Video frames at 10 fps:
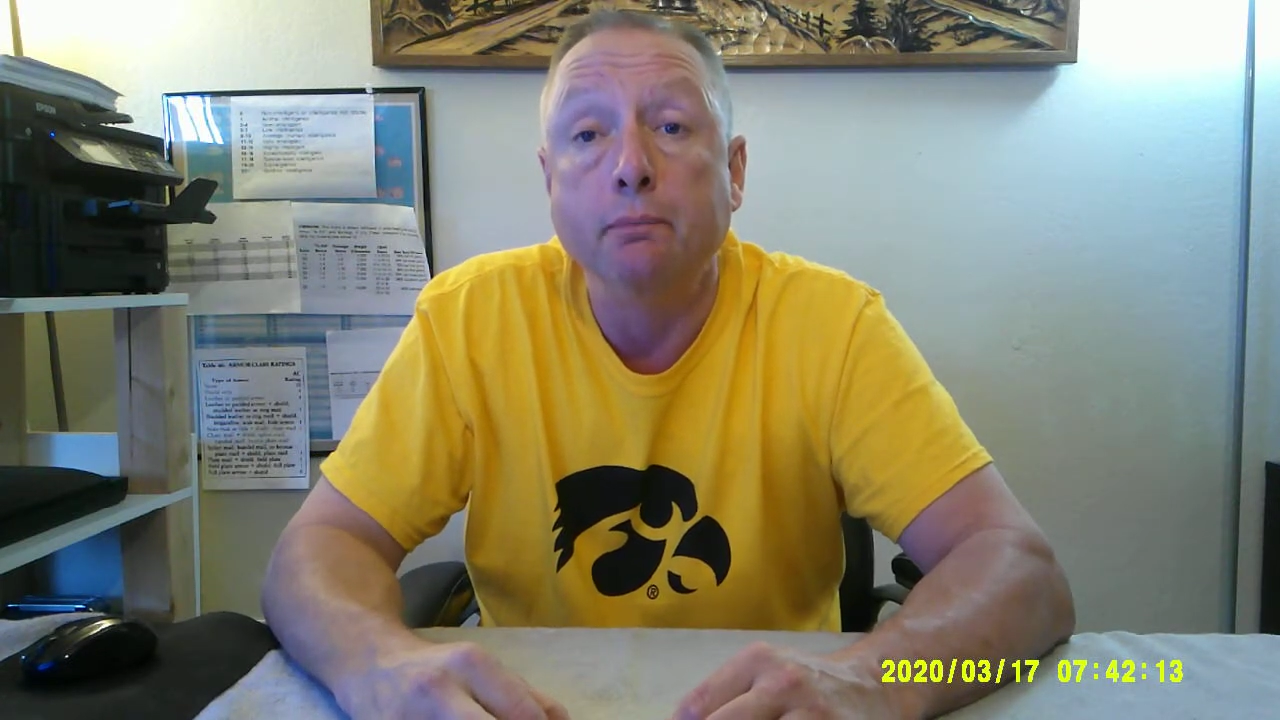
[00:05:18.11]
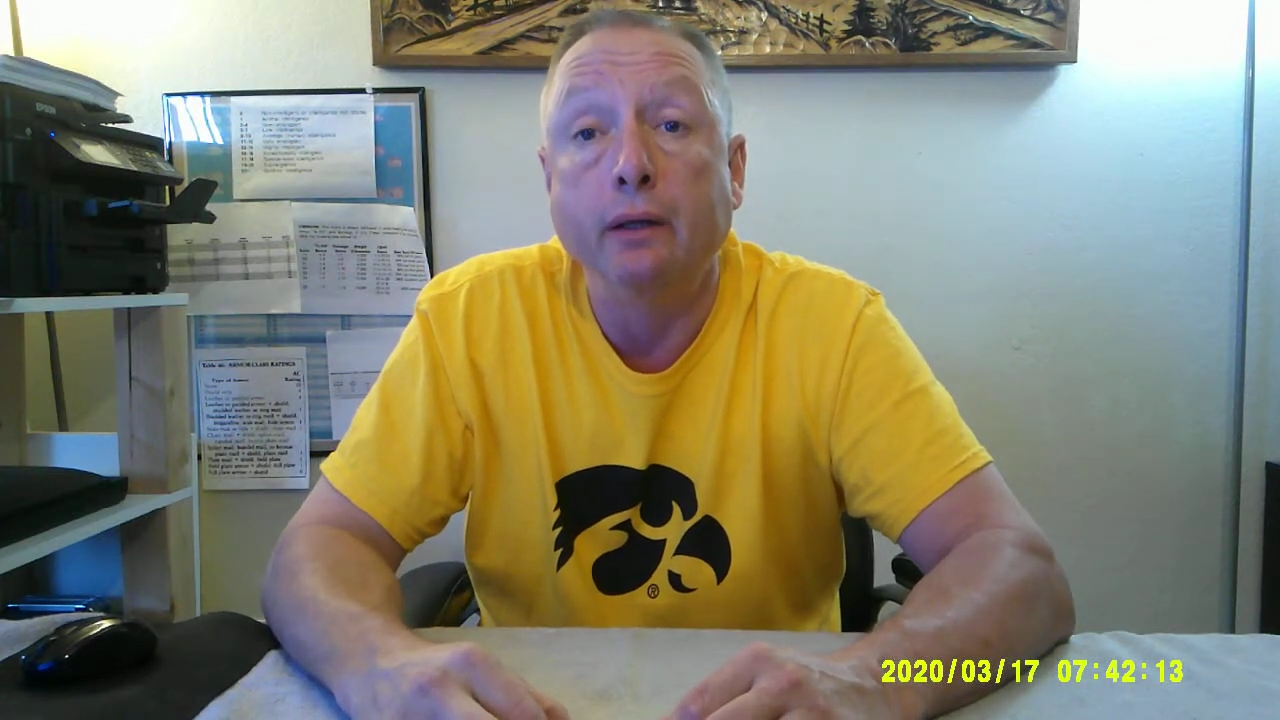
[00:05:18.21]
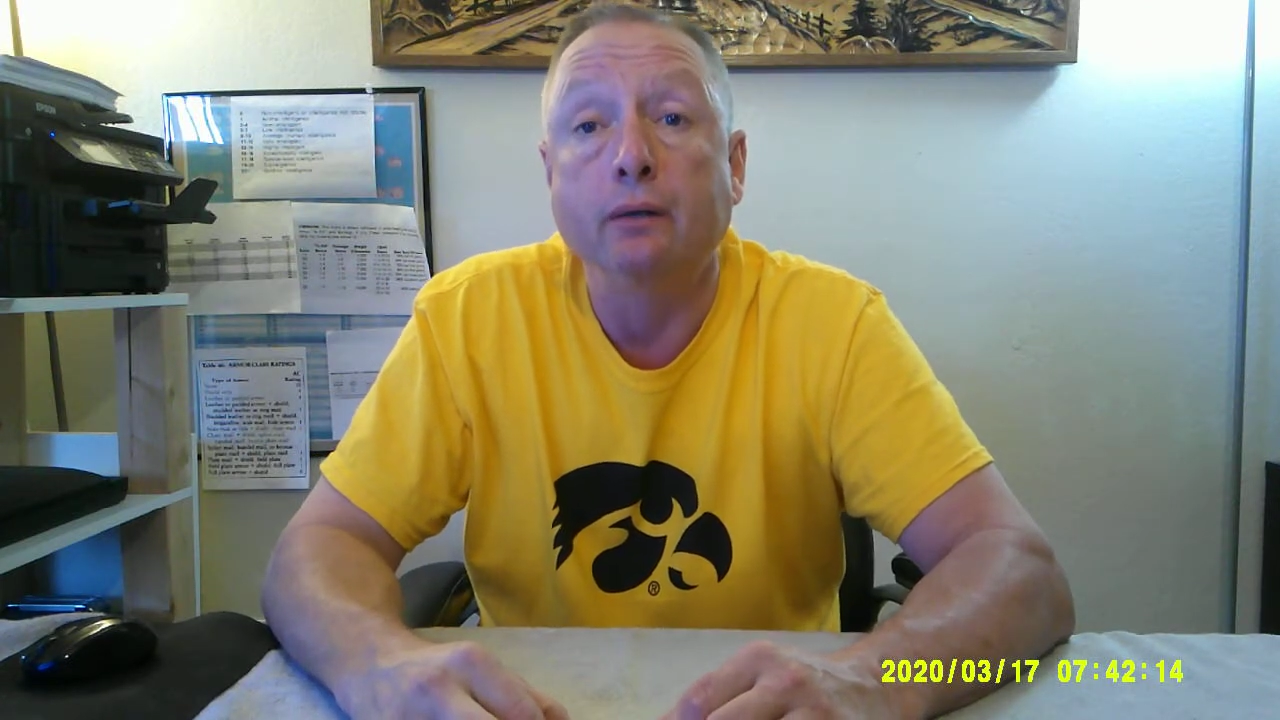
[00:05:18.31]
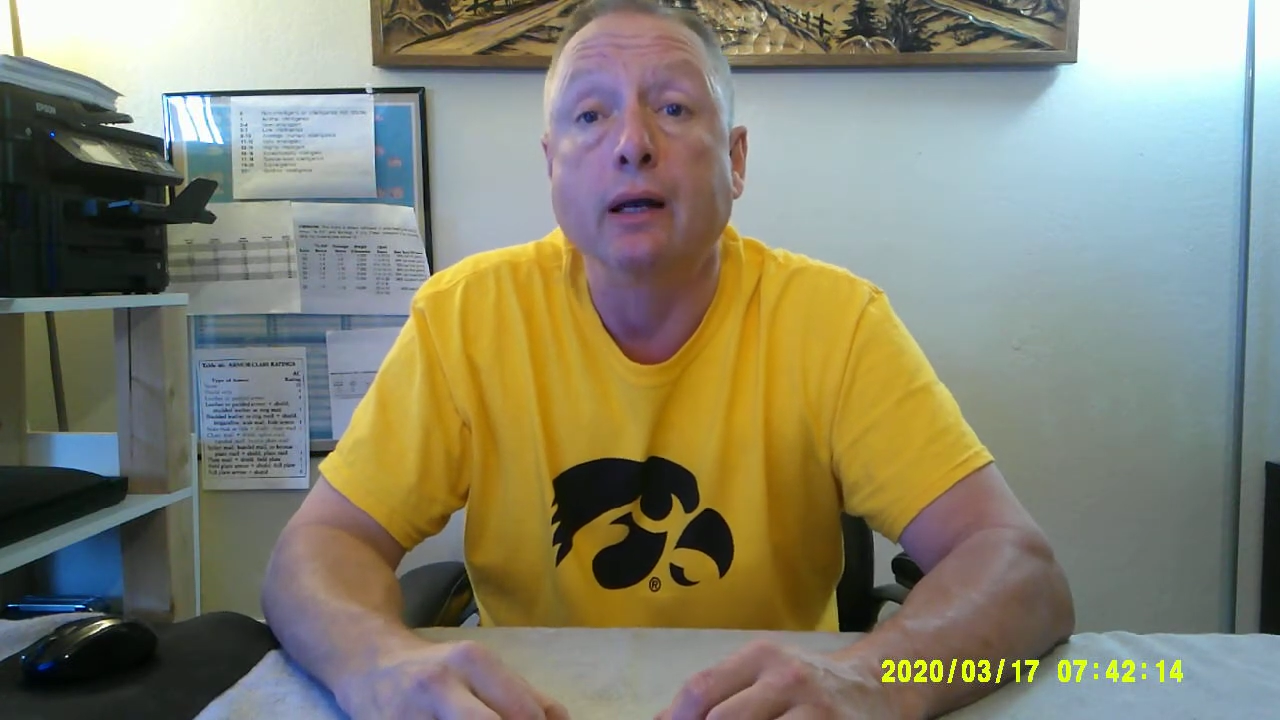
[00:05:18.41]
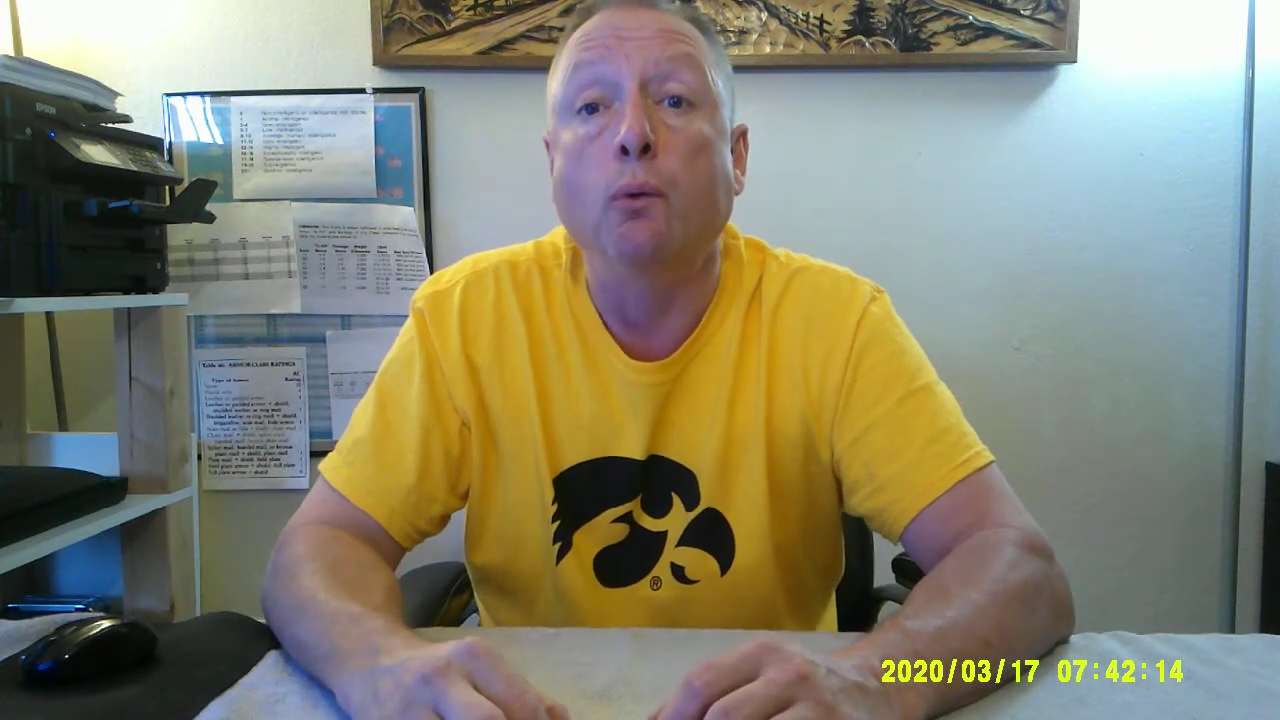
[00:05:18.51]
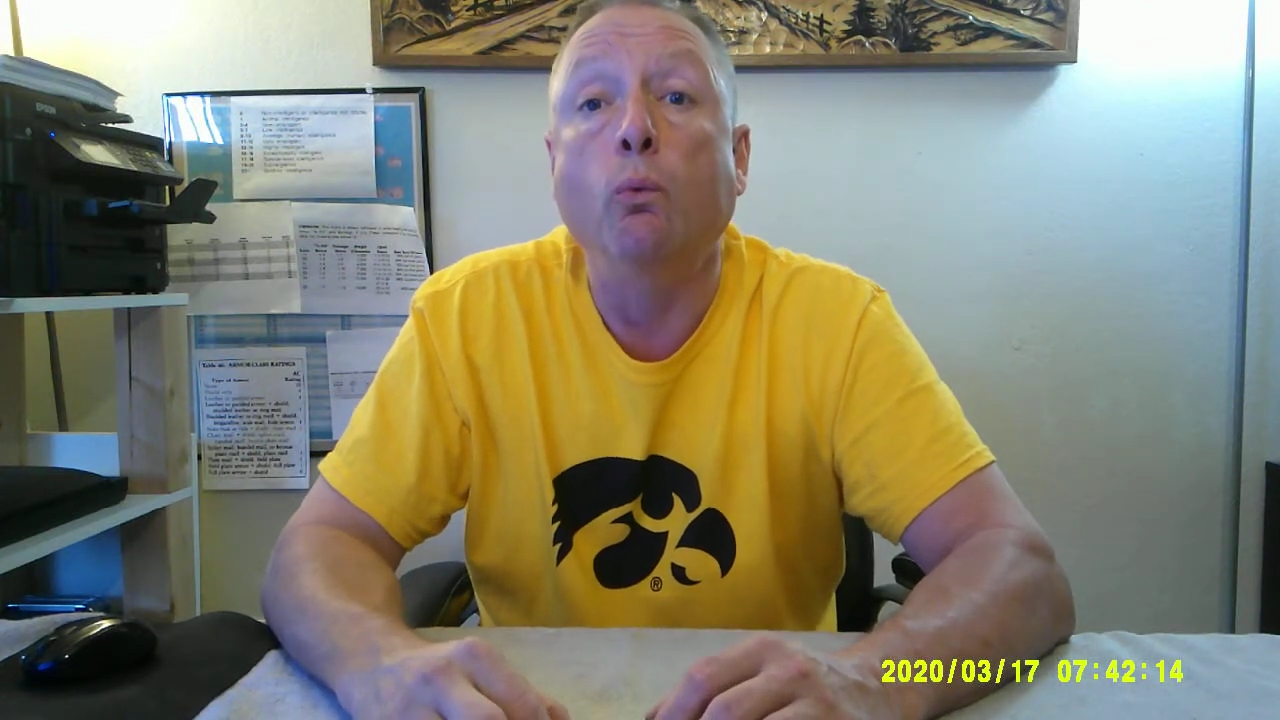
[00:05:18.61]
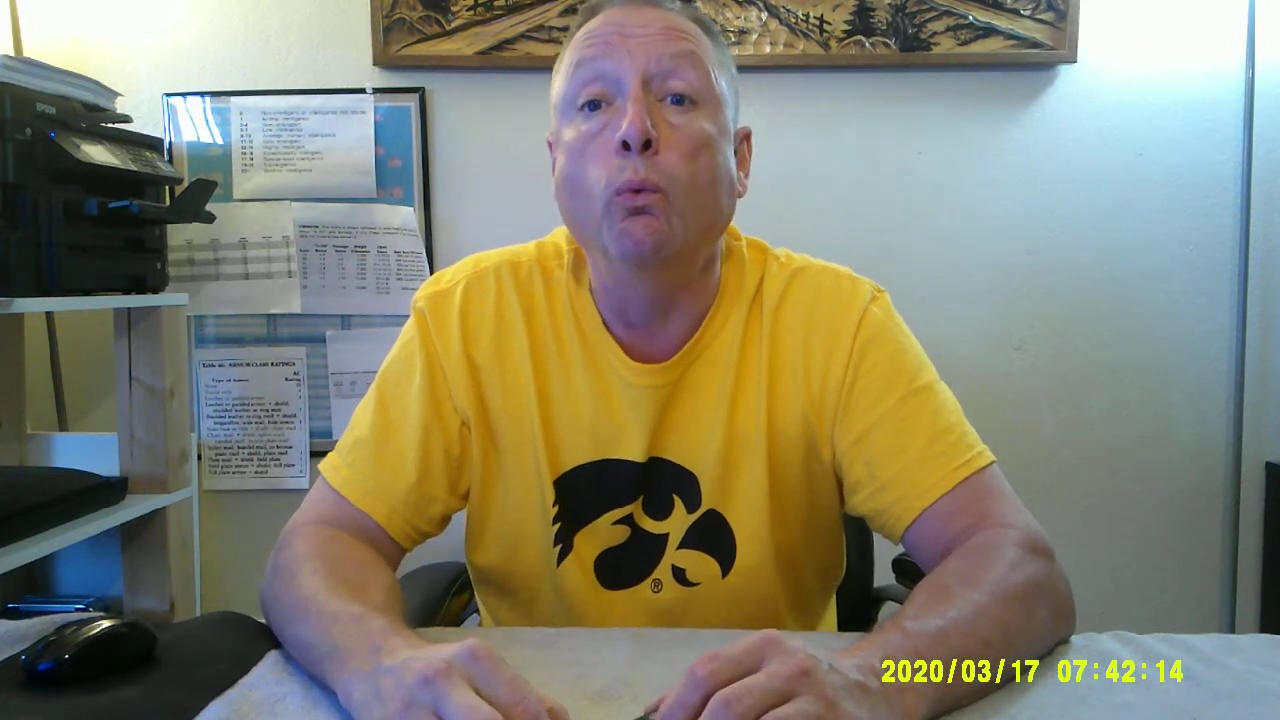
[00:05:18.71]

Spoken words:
bailed out.